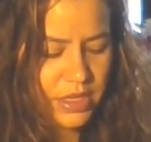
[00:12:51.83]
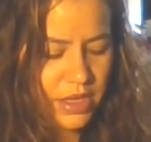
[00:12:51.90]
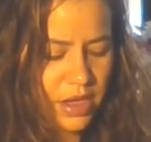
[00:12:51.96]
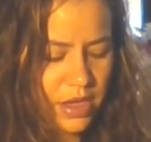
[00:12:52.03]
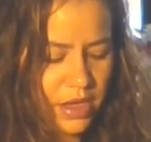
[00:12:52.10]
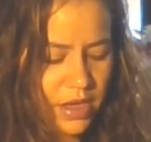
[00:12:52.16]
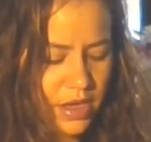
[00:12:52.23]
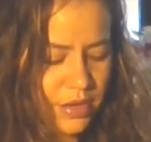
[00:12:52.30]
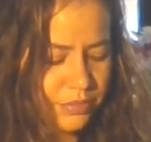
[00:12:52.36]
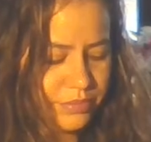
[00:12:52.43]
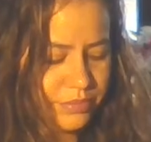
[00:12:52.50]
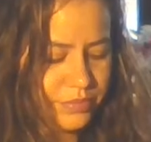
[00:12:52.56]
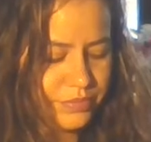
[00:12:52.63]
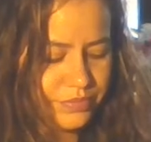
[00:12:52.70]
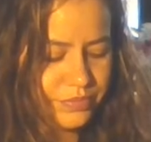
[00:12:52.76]

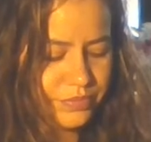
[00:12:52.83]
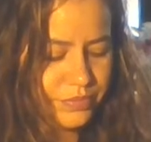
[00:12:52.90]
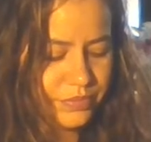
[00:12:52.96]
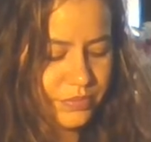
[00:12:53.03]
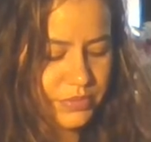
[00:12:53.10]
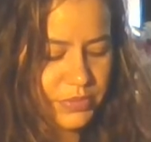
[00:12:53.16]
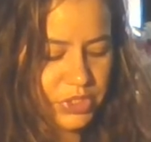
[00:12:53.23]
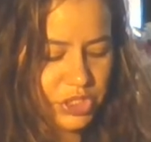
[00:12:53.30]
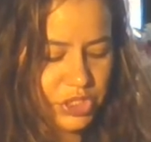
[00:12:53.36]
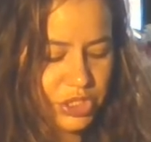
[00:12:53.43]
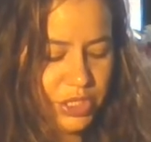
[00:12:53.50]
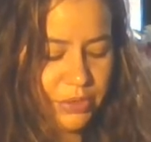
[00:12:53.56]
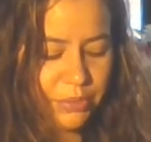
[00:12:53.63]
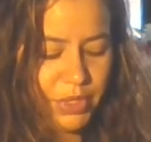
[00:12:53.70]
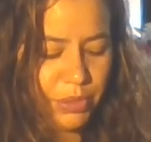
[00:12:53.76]
It
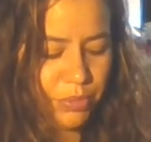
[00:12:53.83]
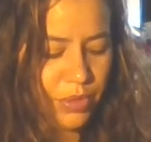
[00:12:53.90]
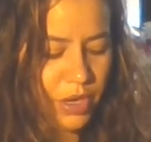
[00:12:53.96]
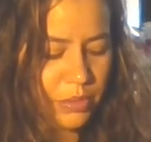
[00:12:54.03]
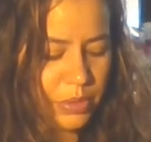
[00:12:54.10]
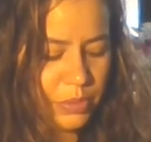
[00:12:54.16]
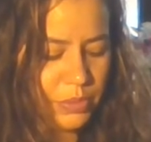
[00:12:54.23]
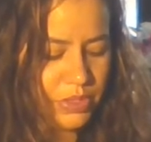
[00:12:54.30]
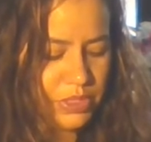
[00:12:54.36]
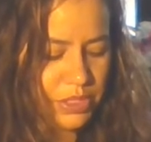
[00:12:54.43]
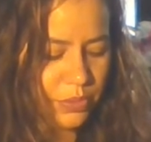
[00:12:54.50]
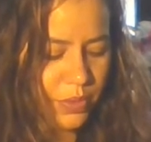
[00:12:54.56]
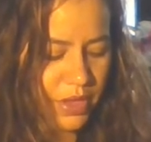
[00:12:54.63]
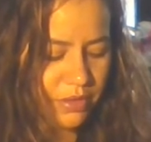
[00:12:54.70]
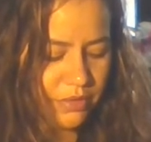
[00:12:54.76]
shouldn't be a problem
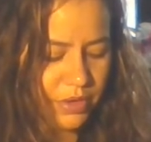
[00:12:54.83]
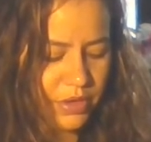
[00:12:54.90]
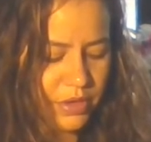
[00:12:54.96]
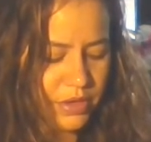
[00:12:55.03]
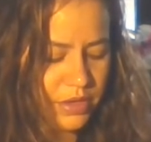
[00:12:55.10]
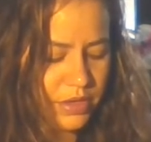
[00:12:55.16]
whatsoever.